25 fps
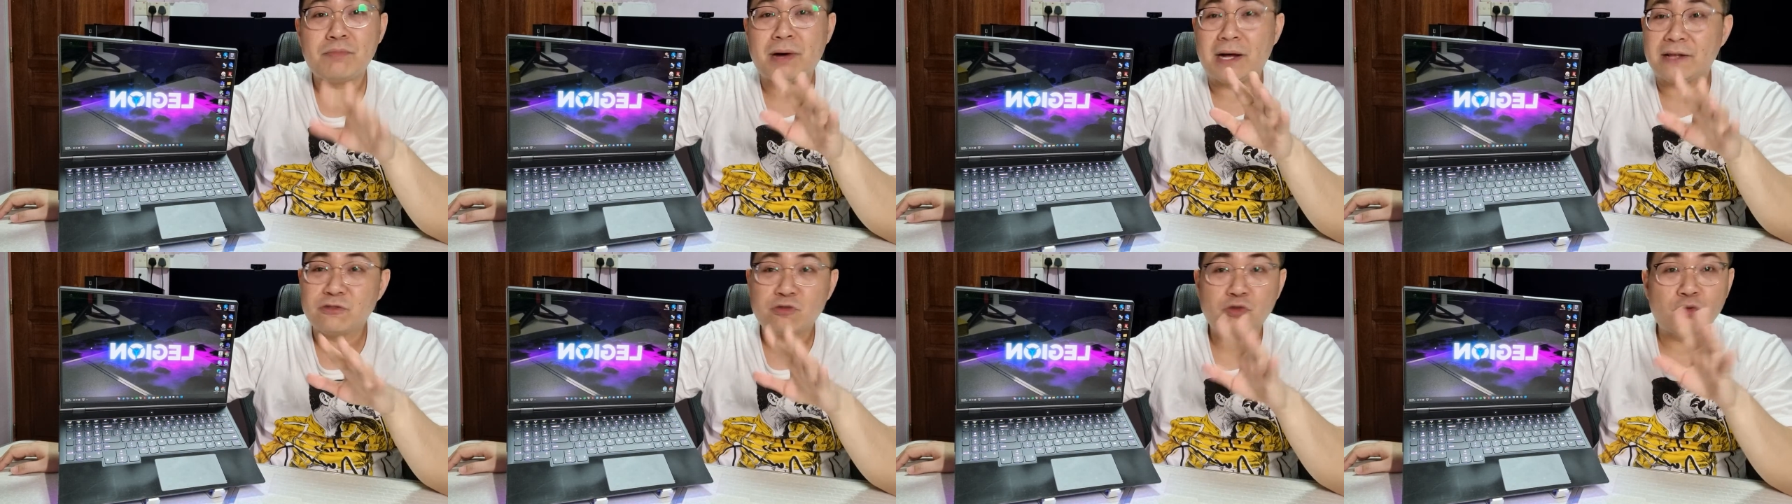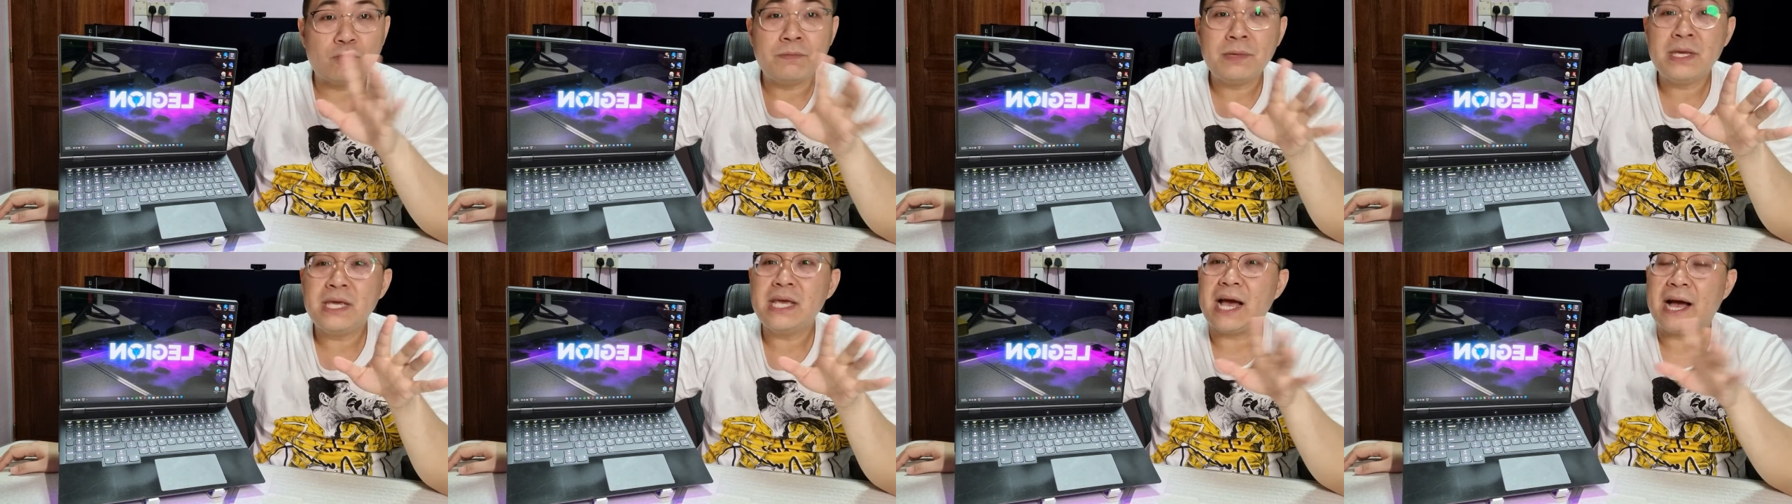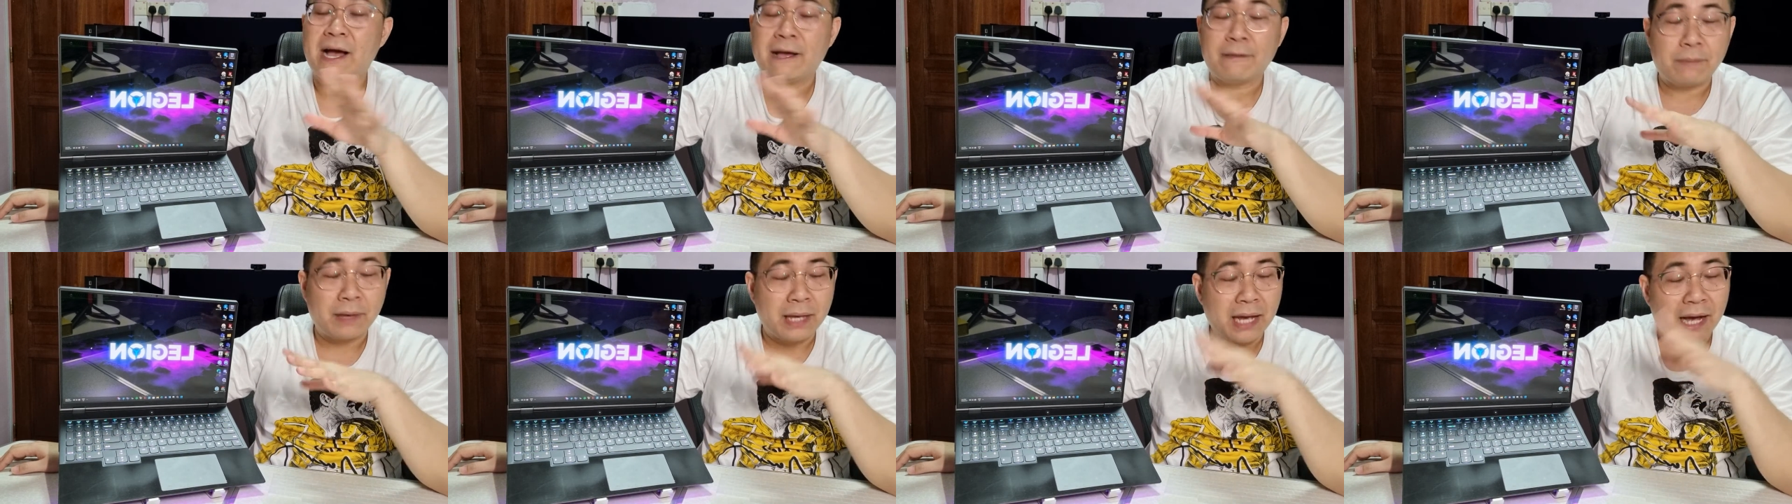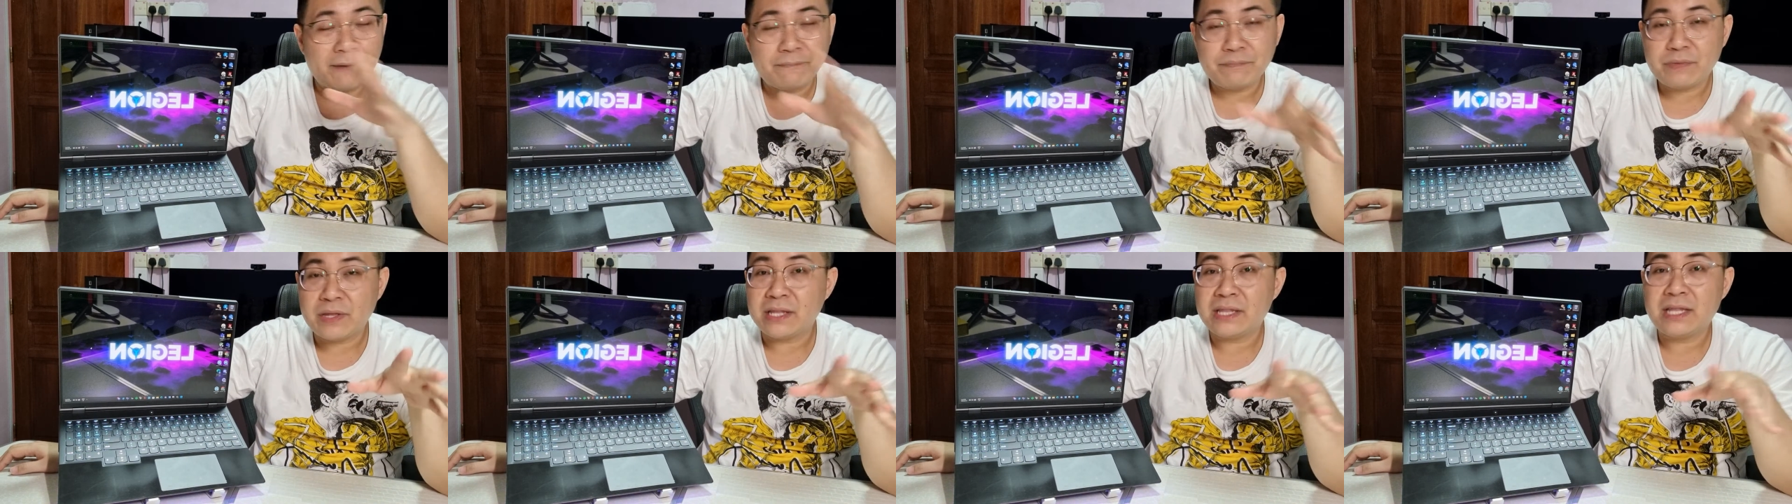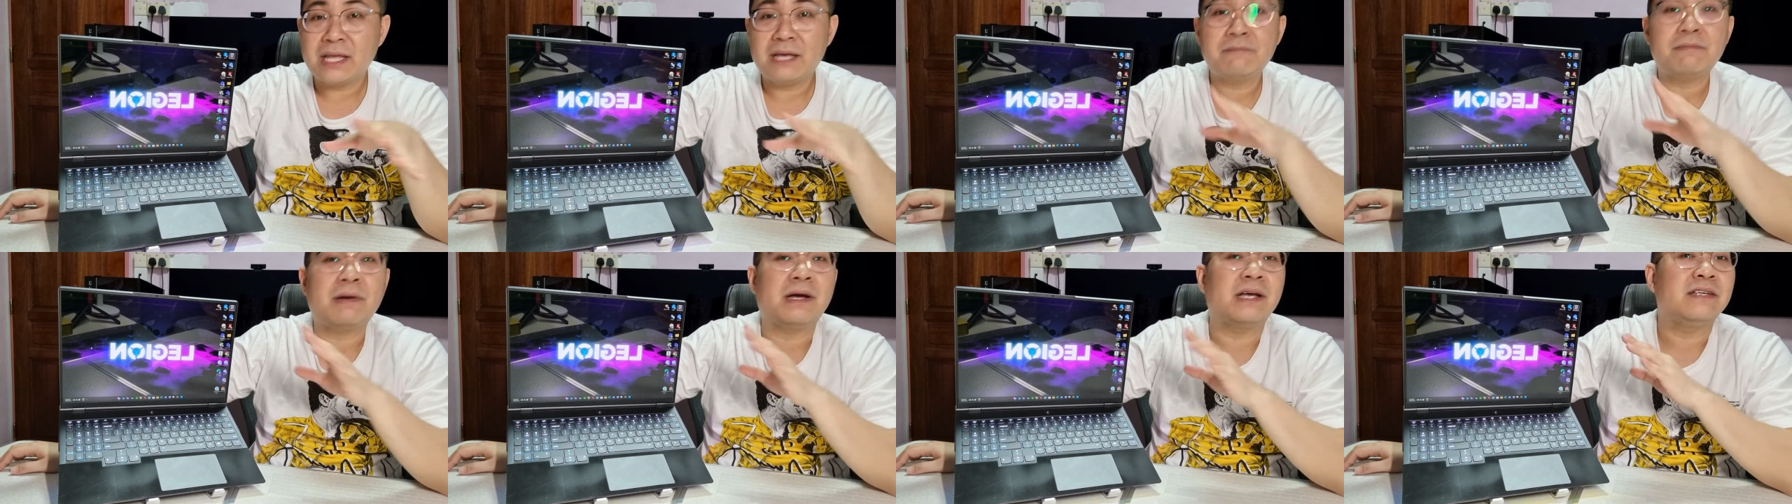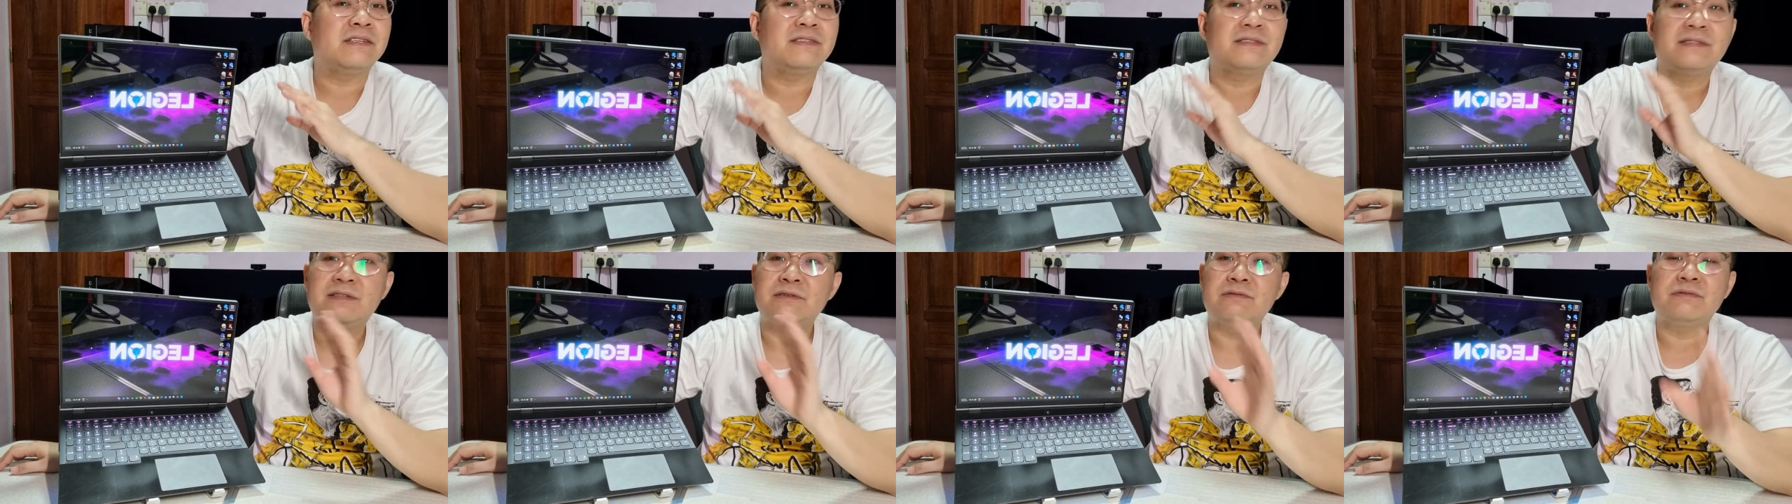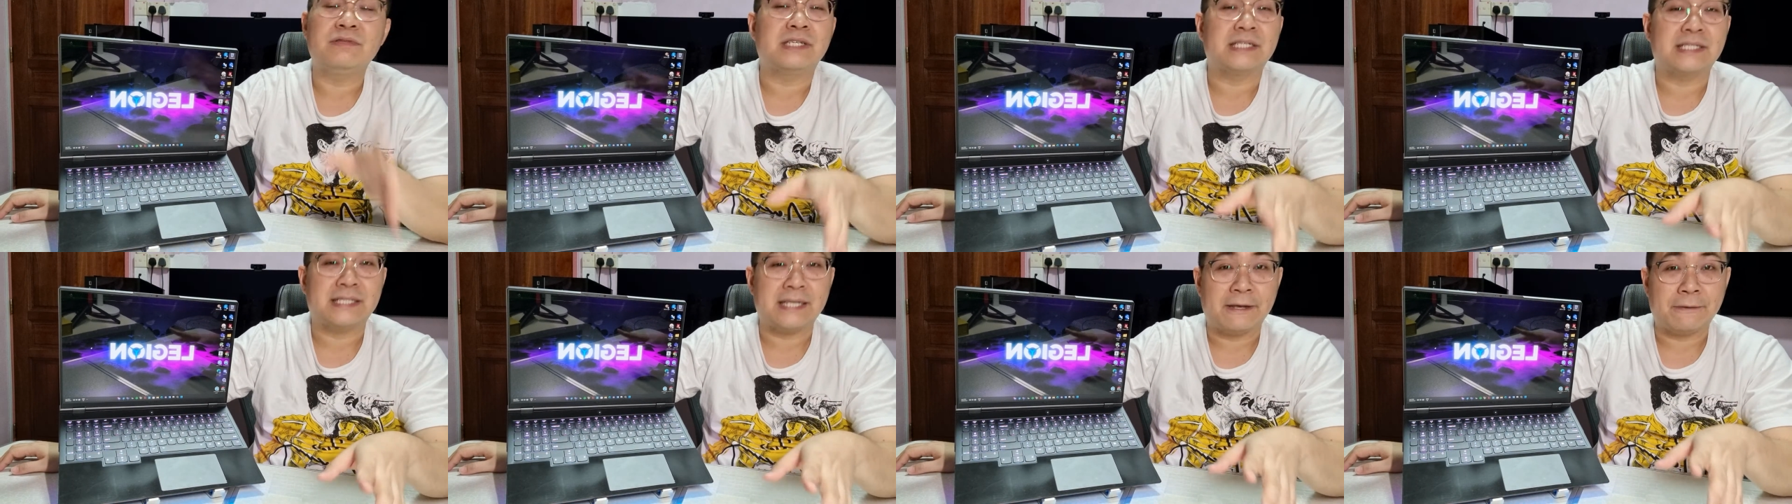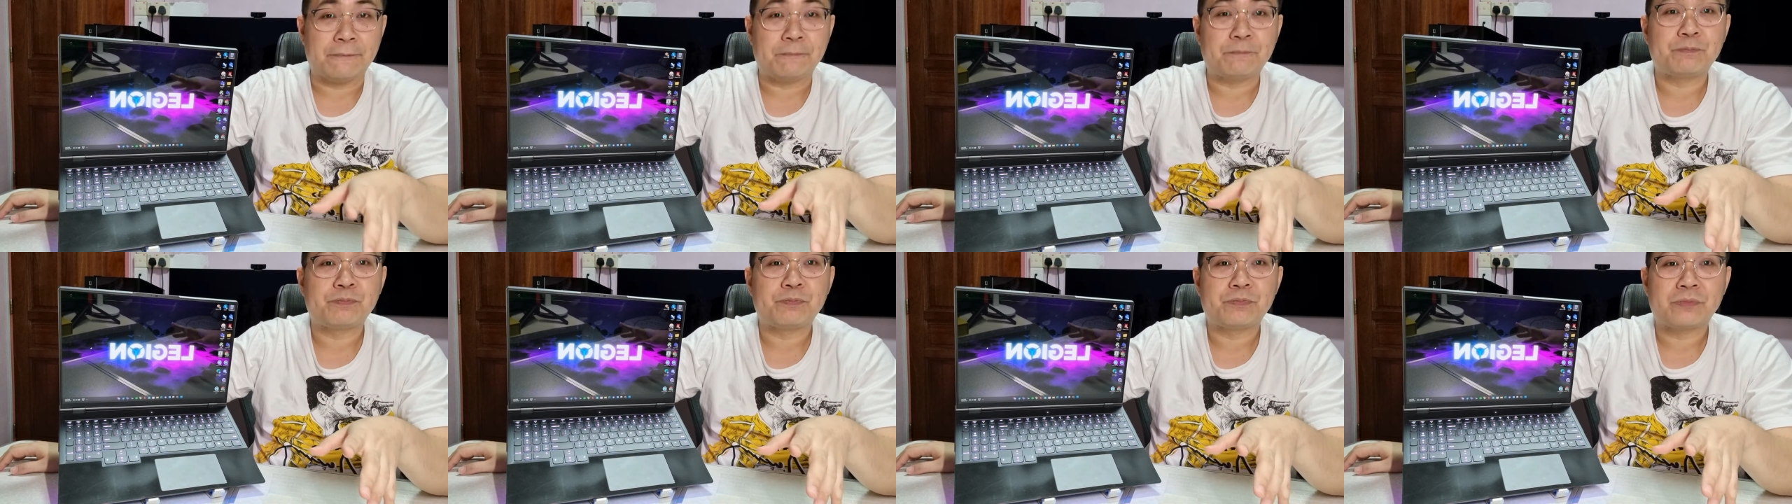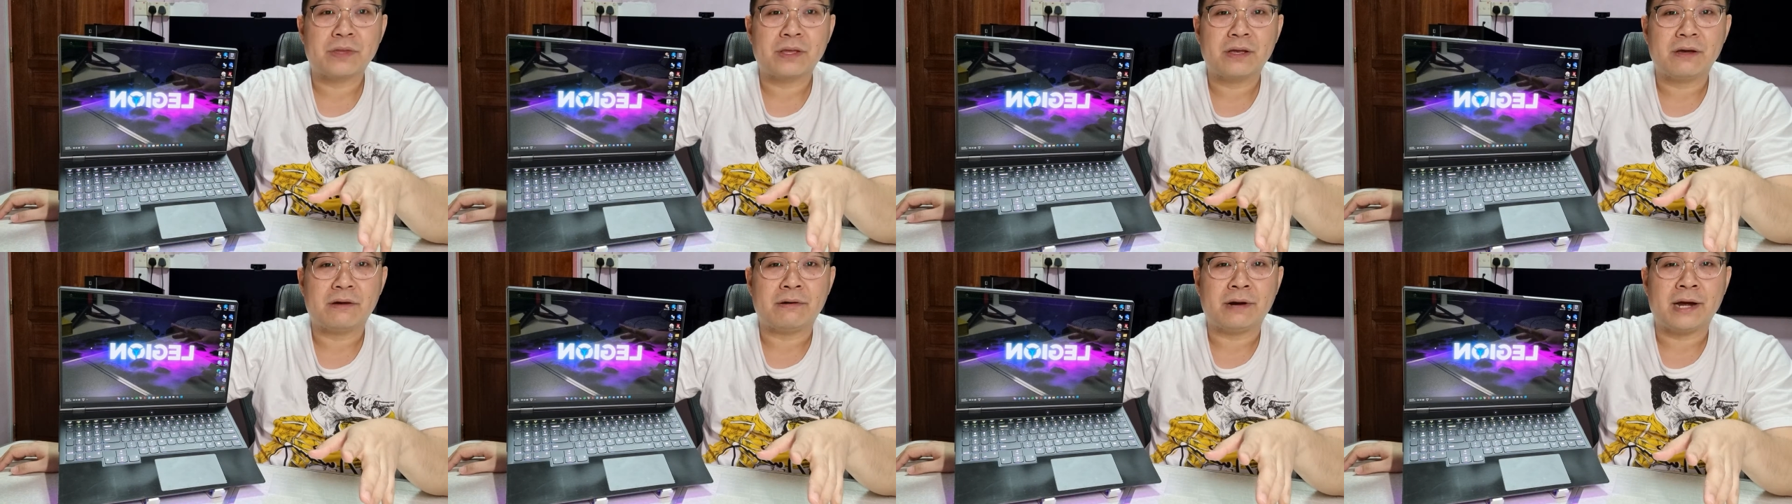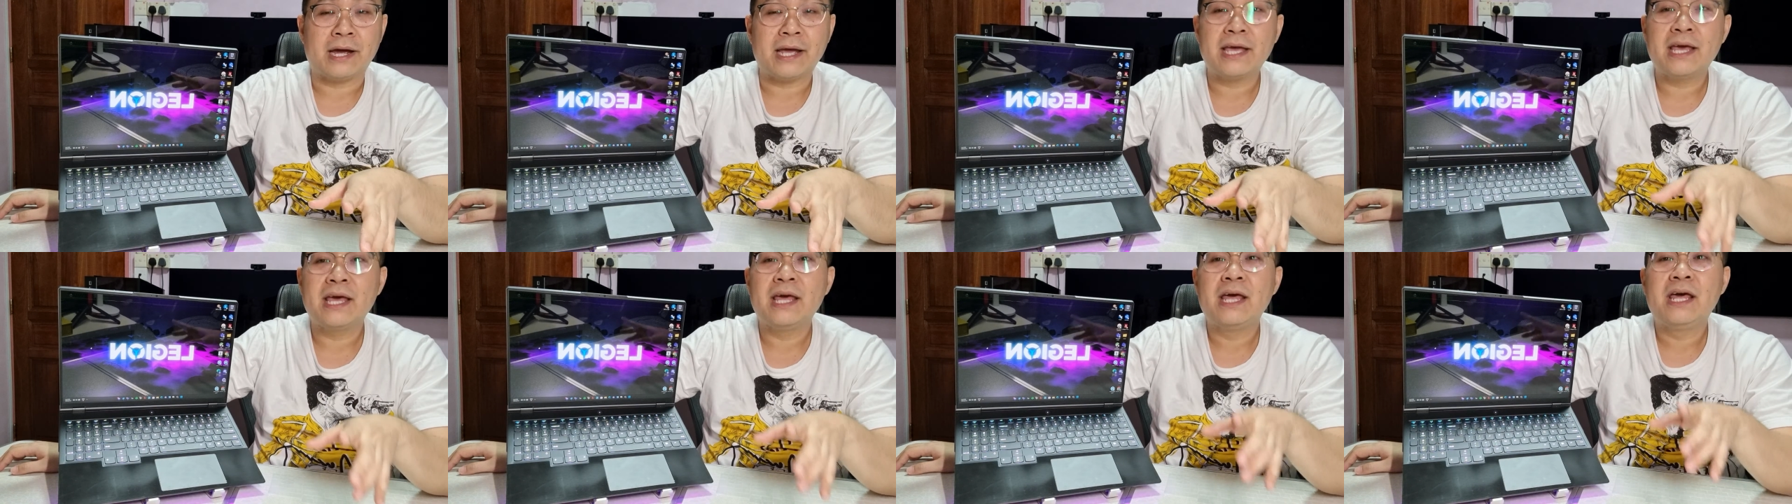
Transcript: but to me, I've been updating, but it's still the same, right?